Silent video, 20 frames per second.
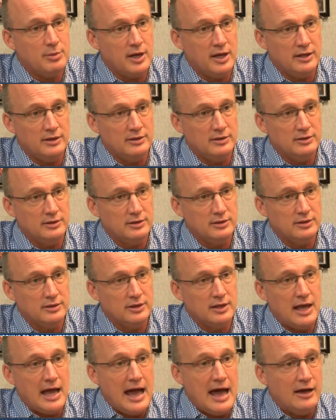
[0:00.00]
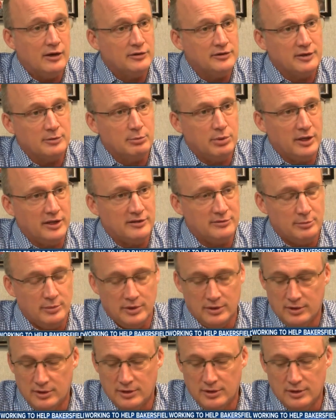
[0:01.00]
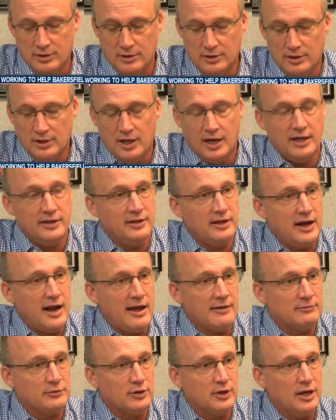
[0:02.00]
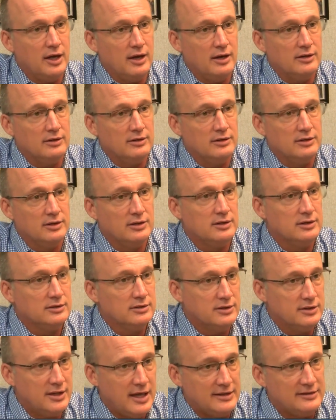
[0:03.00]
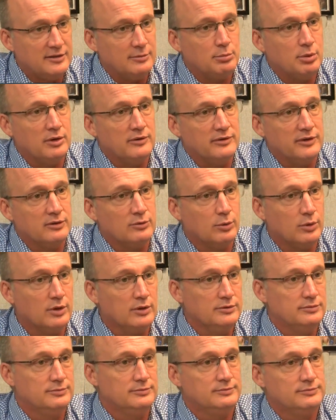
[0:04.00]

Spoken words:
bed, housing placement, and then aftercare. That's a perfect world.